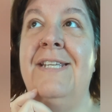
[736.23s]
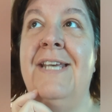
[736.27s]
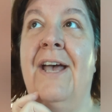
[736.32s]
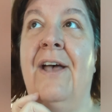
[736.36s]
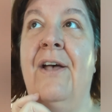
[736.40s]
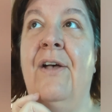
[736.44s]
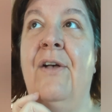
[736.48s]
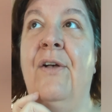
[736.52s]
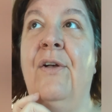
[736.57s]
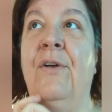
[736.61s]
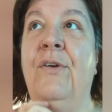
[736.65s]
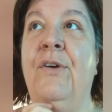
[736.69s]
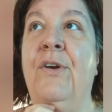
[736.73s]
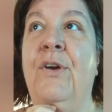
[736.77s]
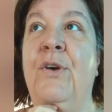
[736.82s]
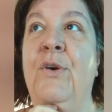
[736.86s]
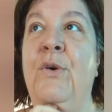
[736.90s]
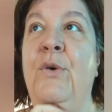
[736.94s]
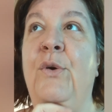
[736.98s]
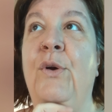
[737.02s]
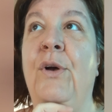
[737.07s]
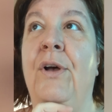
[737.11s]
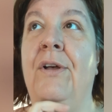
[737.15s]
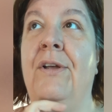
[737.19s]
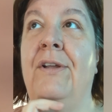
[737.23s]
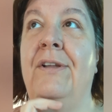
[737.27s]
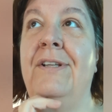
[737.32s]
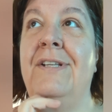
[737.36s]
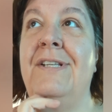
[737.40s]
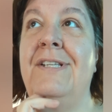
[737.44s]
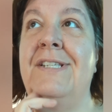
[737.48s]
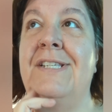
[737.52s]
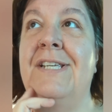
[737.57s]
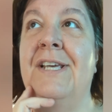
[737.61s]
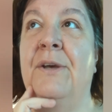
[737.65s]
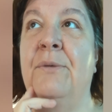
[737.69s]
Tell Google
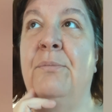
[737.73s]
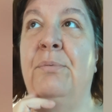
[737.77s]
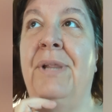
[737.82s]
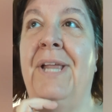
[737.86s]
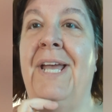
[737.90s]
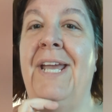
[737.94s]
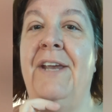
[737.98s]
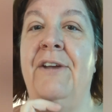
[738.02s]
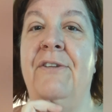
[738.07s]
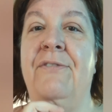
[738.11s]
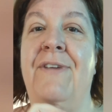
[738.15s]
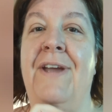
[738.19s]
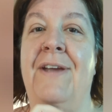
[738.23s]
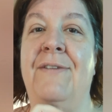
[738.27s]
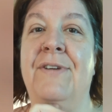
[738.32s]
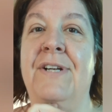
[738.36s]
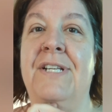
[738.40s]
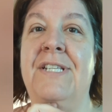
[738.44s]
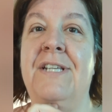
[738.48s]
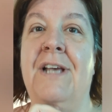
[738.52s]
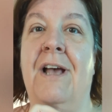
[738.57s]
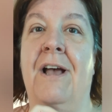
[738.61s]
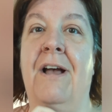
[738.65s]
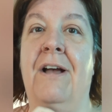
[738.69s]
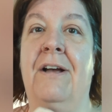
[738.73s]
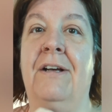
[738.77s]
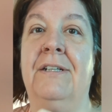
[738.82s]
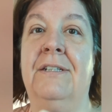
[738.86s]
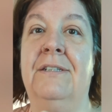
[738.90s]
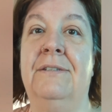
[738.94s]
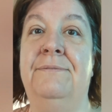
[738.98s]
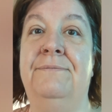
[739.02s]
to play your favorite song.